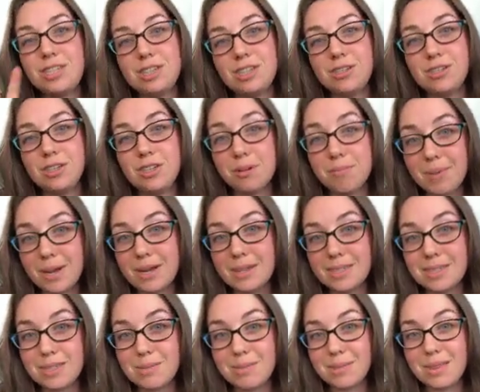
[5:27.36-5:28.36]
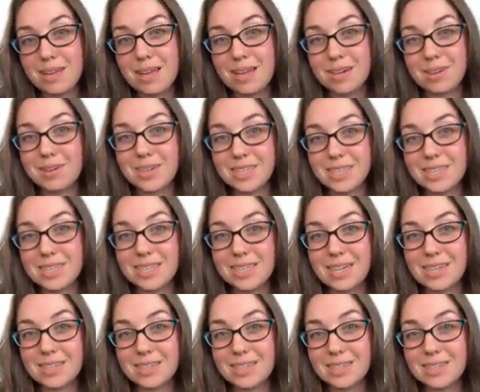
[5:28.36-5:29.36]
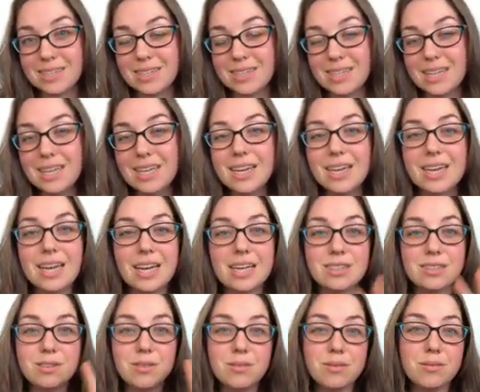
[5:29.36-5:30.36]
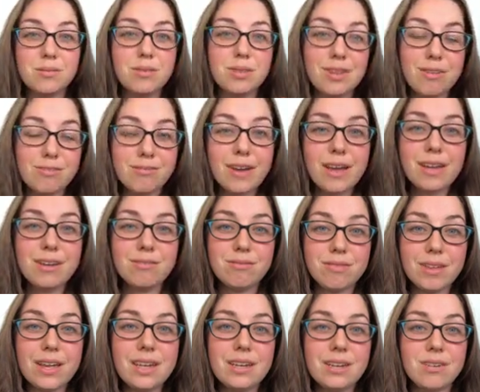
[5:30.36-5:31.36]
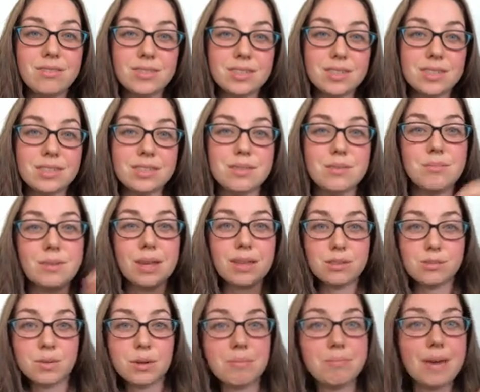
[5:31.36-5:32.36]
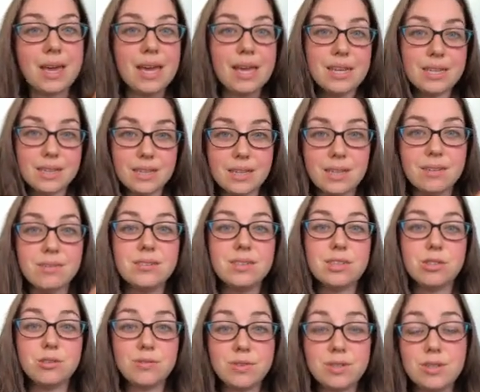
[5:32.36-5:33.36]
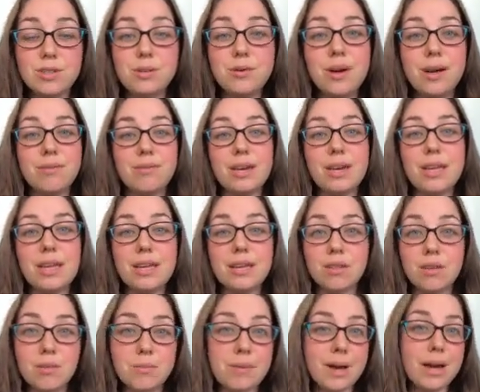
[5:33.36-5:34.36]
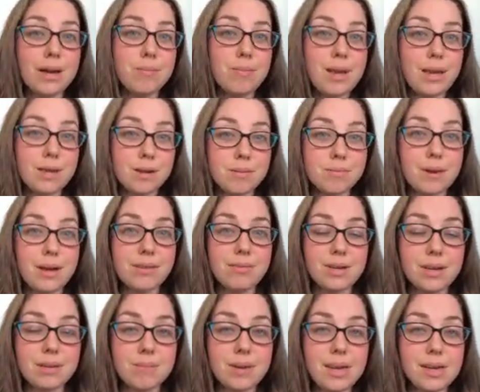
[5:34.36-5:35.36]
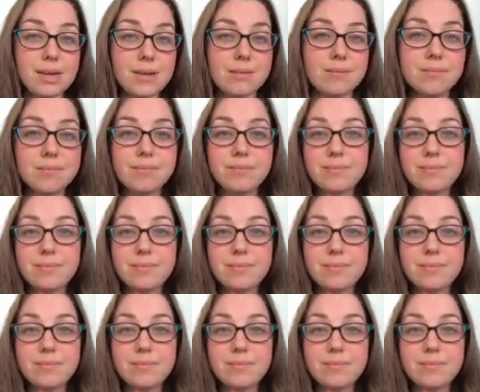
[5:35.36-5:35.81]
to your parasympathetic rest and digest. And so the fight and flight nervous system, that's where pain lives. So if you do have any low back pain or pelvic pain,